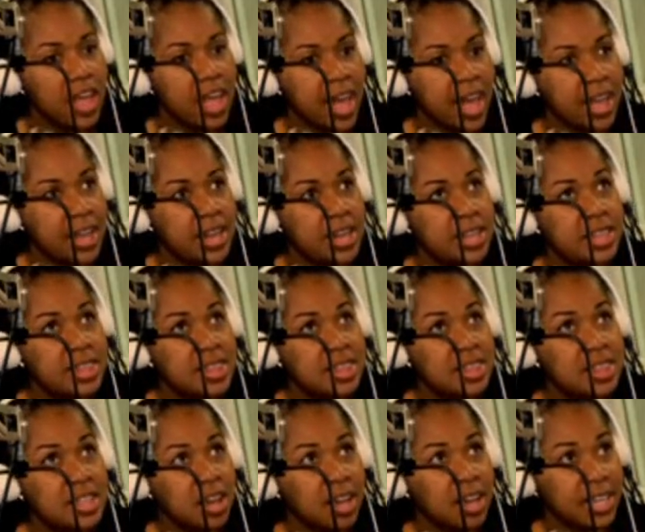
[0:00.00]
And
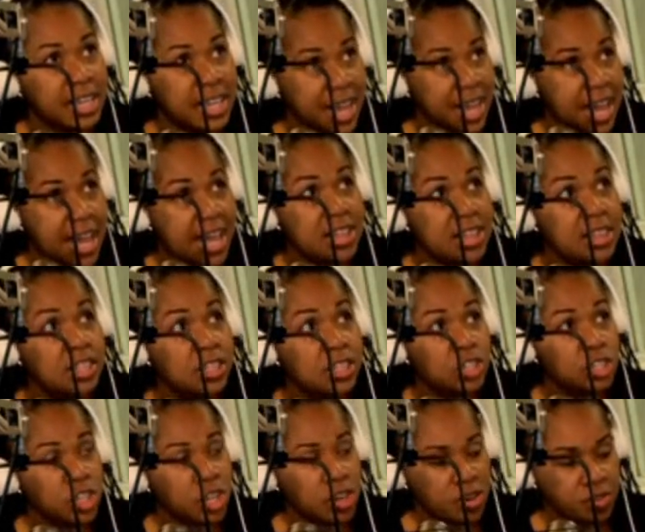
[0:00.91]
again, the
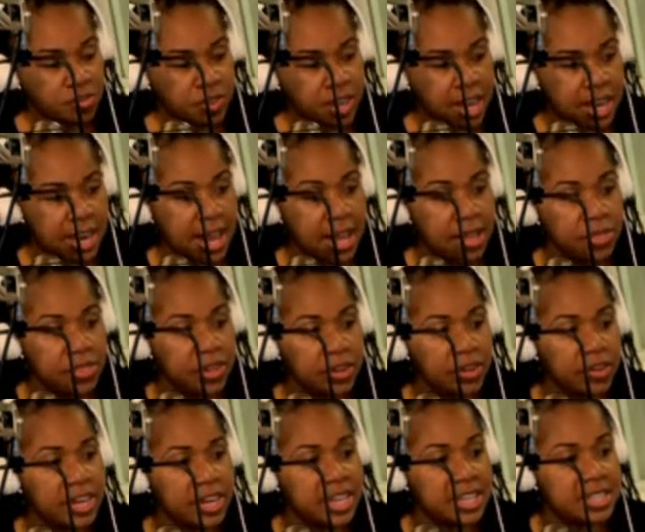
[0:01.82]
sheriff got out
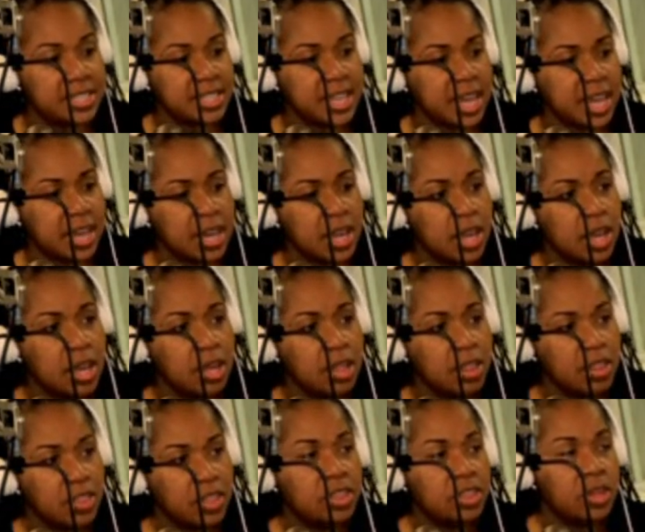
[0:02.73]
there and he said
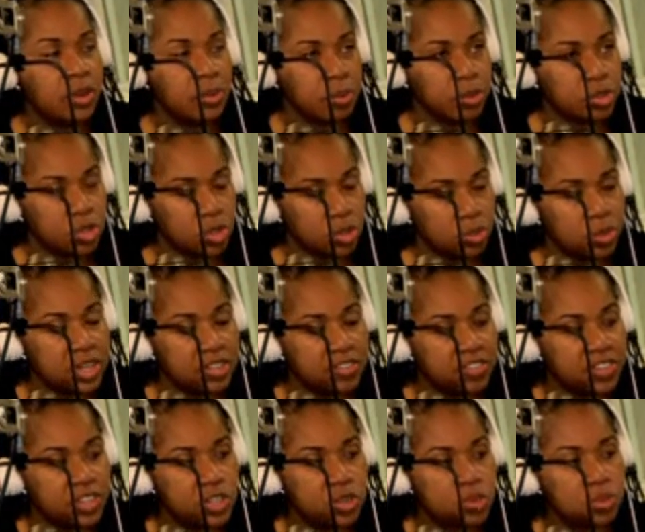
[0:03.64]
there were 2
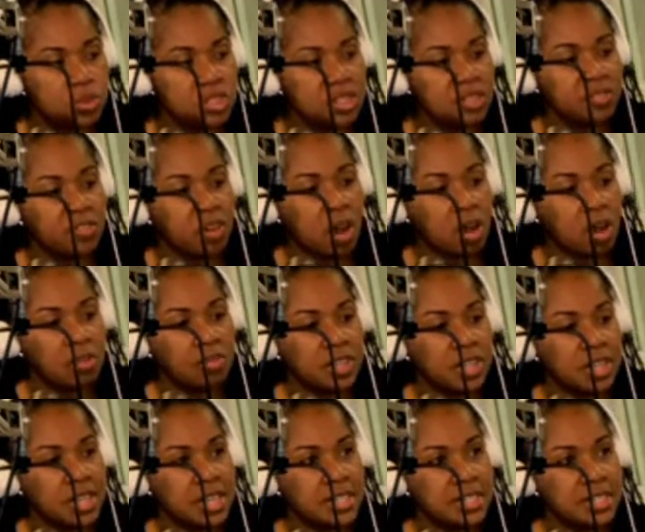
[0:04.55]
individuals involved.
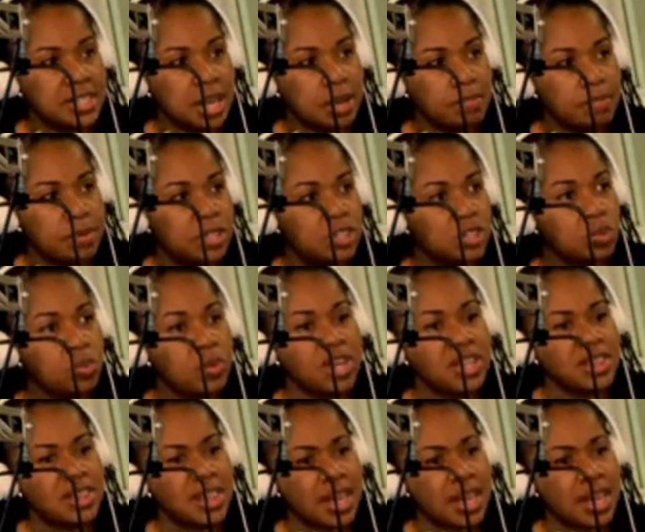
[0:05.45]
And he said between